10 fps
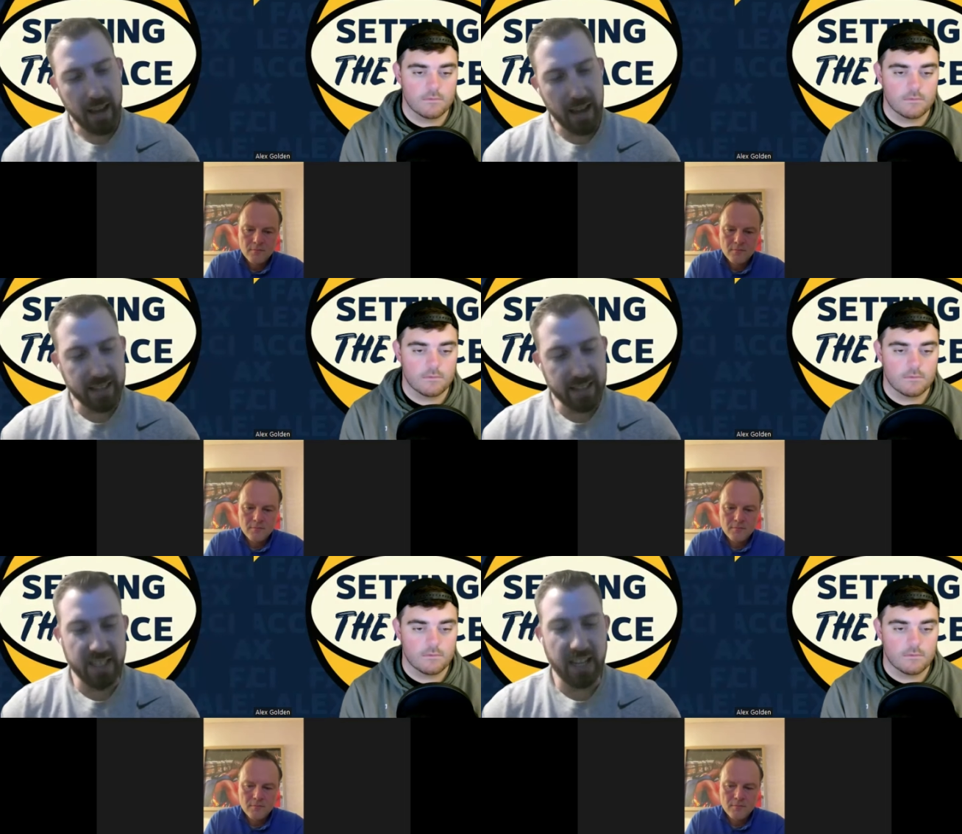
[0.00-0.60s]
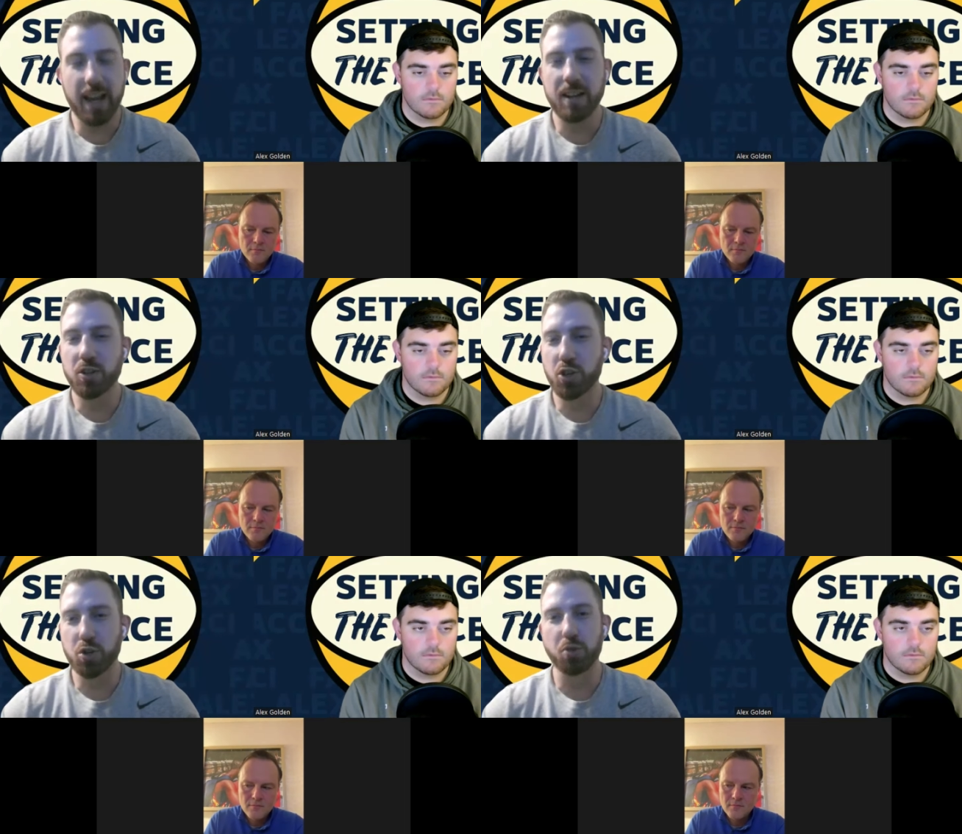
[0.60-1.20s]
Speaker 1: It's 10
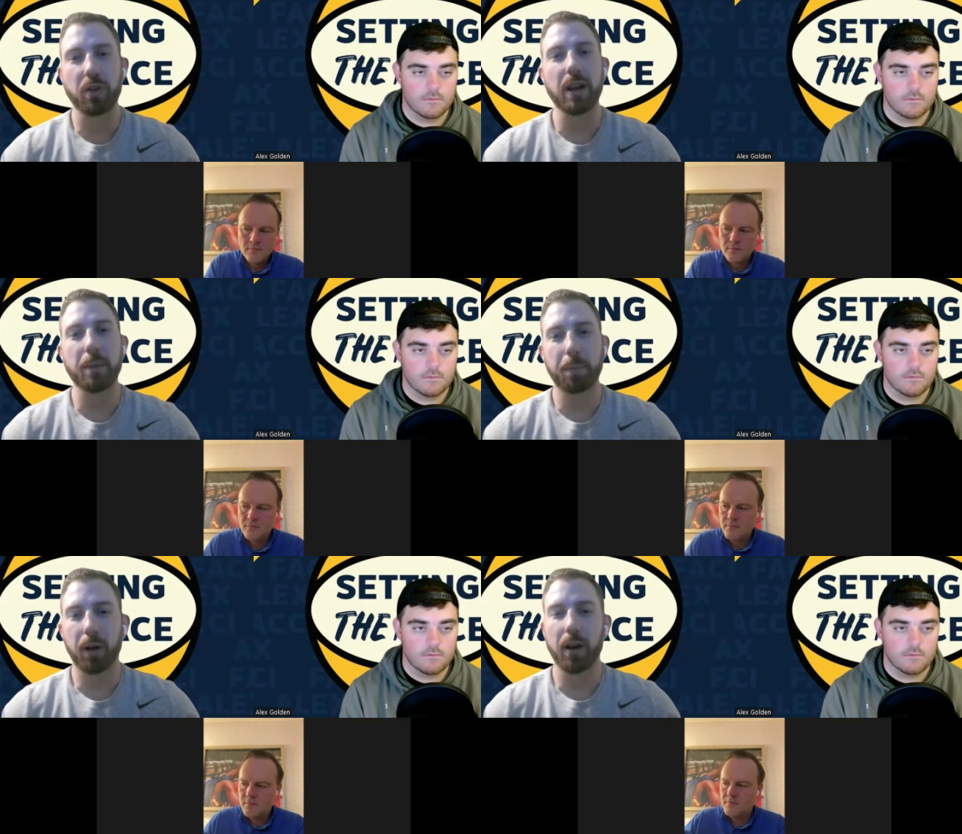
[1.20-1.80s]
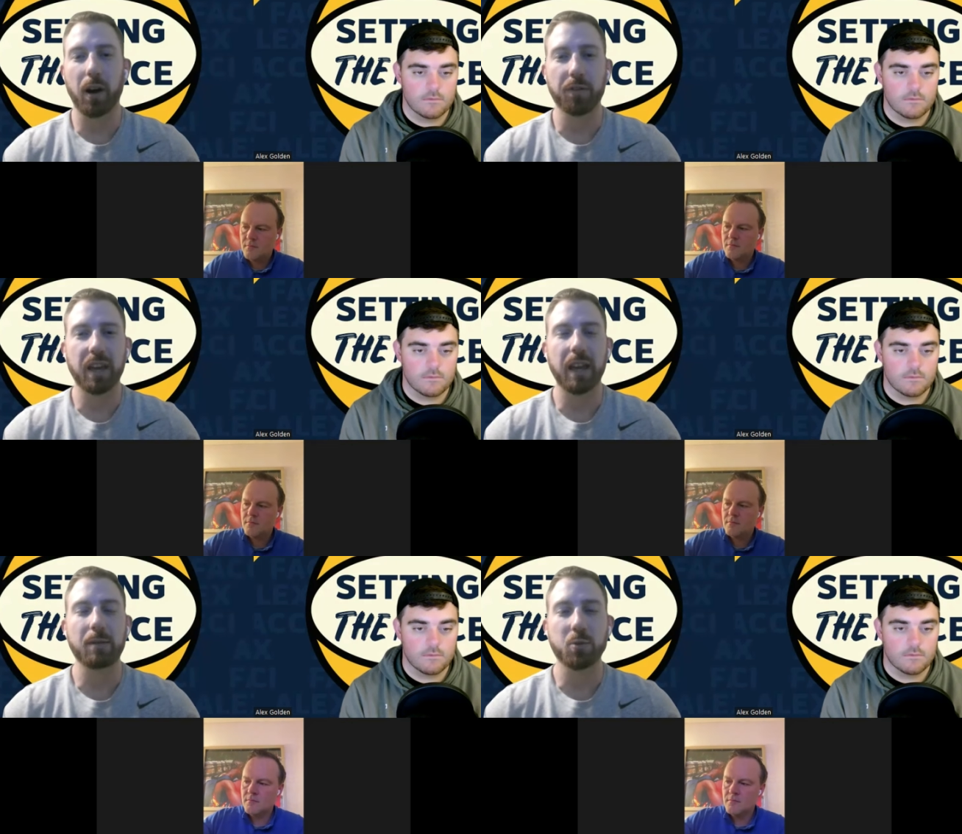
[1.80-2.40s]
straight playoff
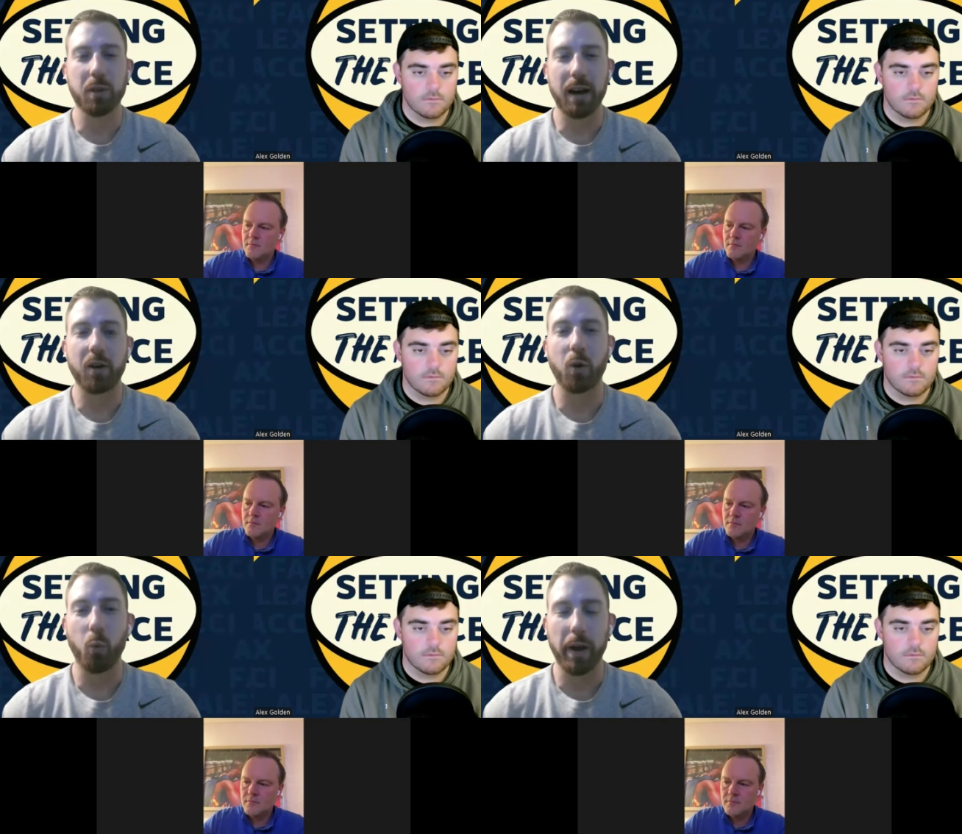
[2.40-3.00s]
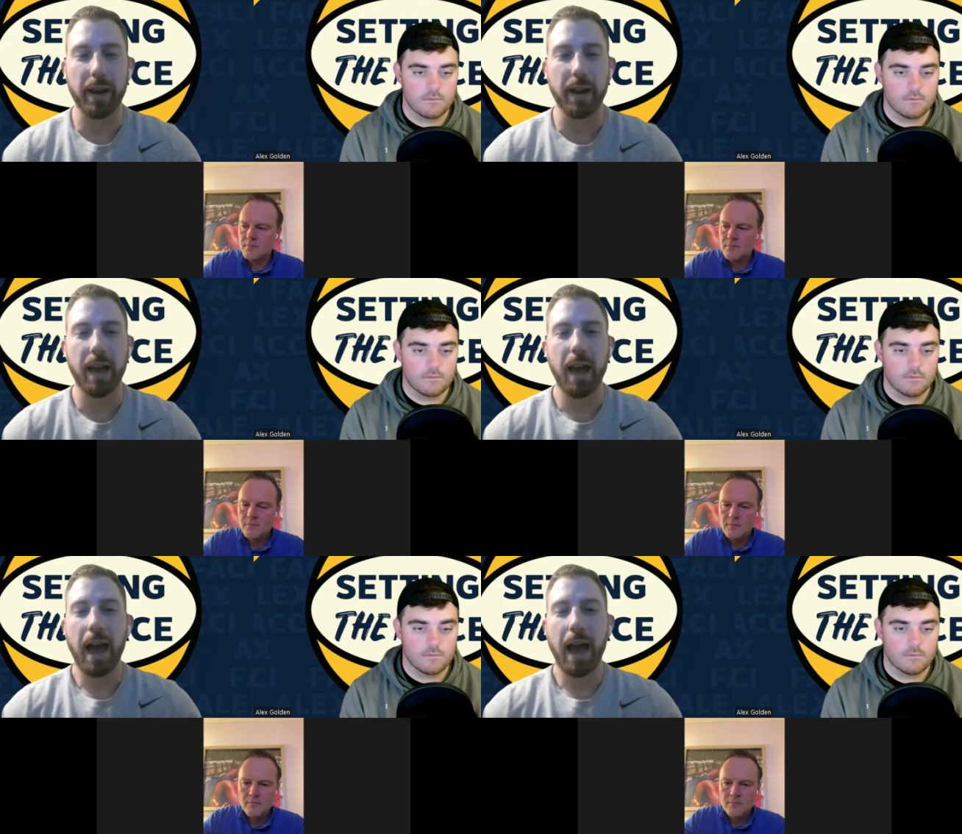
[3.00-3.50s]
games without a win.